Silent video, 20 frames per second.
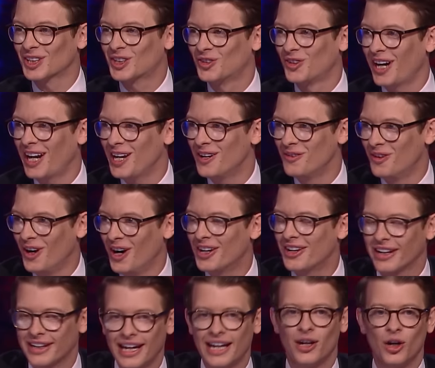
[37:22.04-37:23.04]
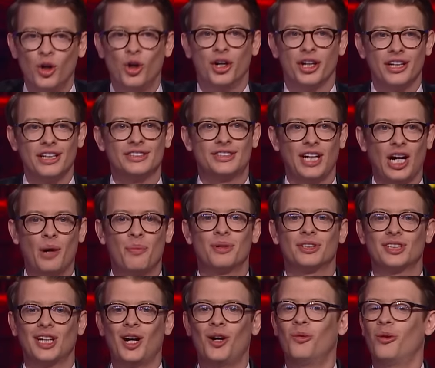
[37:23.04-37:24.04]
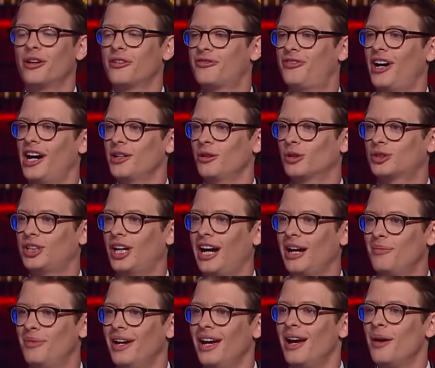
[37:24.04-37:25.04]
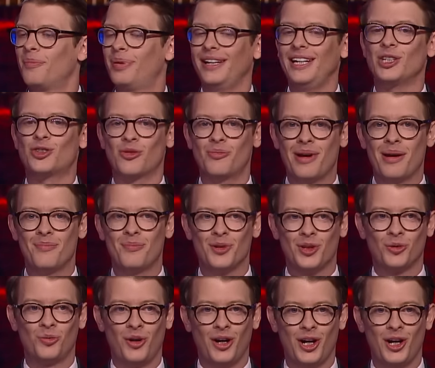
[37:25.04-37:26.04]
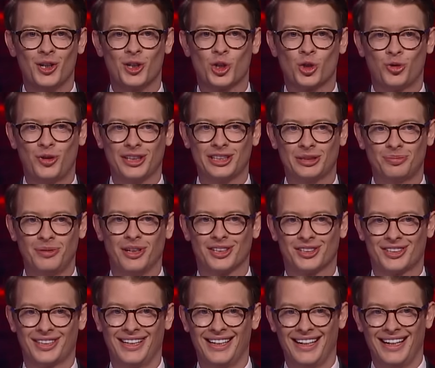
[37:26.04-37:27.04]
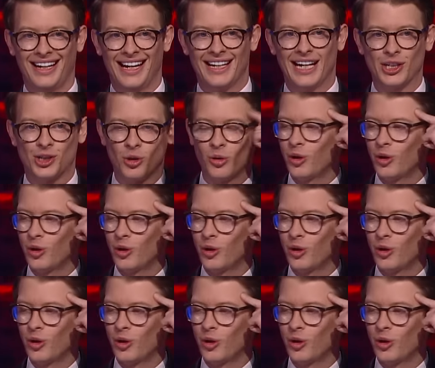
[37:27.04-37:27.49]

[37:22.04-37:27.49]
great word. Okay, audience, help us out one final time. Please remember the word Christmas. And as you